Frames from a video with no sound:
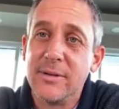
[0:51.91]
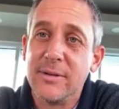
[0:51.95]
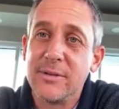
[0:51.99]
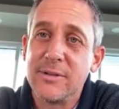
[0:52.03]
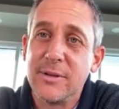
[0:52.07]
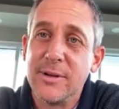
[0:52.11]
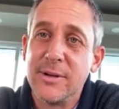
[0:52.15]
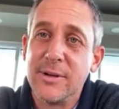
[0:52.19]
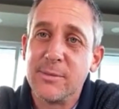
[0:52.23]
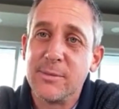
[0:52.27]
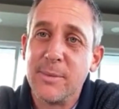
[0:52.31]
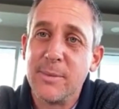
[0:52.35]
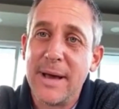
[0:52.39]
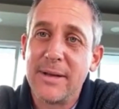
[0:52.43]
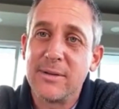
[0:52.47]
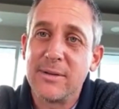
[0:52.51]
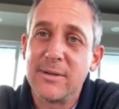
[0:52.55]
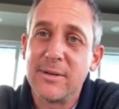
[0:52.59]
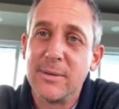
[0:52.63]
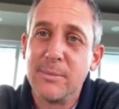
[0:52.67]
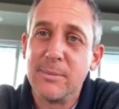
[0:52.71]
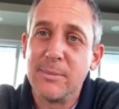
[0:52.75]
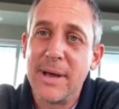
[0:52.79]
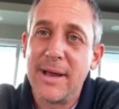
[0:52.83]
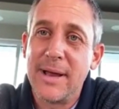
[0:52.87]
So he's
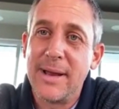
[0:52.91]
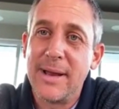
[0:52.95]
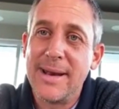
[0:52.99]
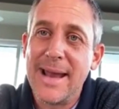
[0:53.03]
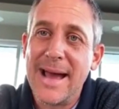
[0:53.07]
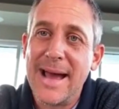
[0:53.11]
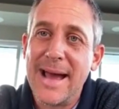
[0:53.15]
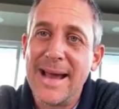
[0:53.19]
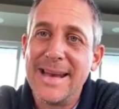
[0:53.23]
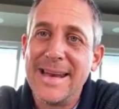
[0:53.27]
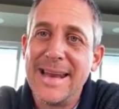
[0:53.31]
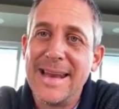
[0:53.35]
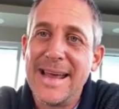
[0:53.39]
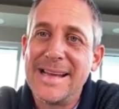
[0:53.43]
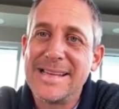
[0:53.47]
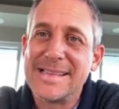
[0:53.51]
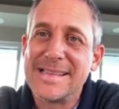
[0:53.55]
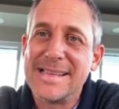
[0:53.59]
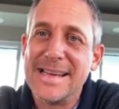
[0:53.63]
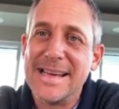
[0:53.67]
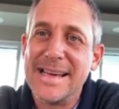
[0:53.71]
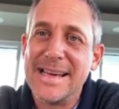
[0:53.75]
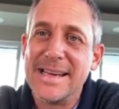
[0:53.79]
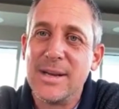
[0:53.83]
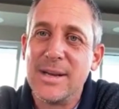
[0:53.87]
about 9 days
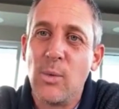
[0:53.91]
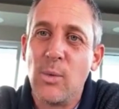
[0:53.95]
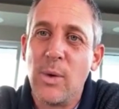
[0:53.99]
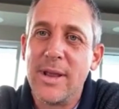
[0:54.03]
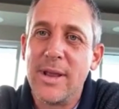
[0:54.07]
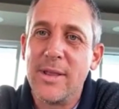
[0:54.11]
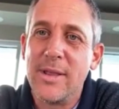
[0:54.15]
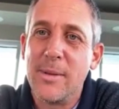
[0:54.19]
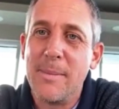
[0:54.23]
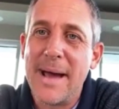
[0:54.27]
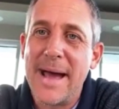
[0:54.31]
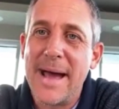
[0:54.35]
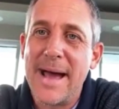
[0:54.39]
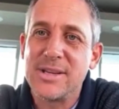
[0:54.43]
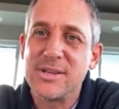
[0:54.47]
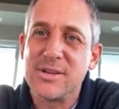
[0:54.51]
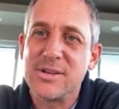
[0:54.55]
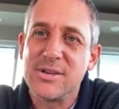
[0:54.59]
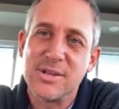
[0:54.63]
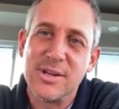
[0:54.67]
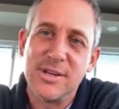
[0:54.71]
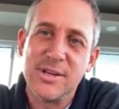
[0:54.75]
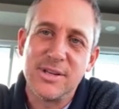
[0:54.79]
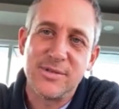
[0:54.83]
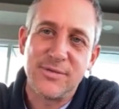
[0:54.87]
in and winning the
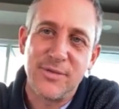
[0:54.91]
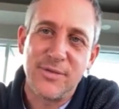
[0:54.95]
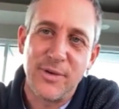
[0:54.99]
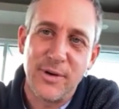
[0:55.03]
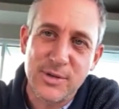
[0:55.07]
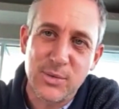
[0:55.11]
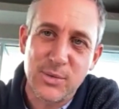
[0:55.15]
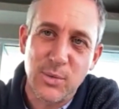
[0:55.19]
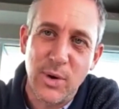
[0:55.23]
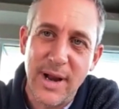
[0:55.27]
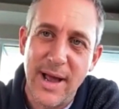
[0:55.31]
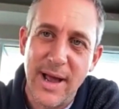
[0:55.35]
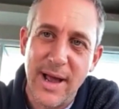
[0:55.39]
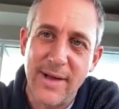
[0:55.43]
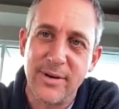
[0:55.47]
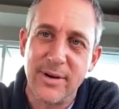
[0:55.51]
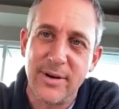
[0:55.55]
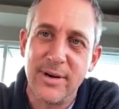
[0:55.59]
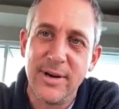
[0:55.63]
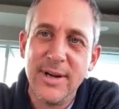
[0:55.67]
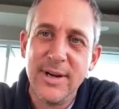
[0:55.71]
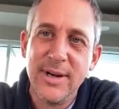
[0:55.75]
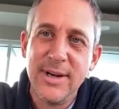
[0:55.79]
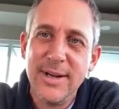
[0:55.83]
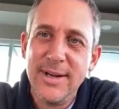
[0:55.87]
Masters, his first one
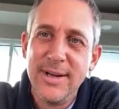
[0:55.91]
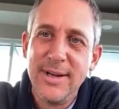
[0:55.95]
ever.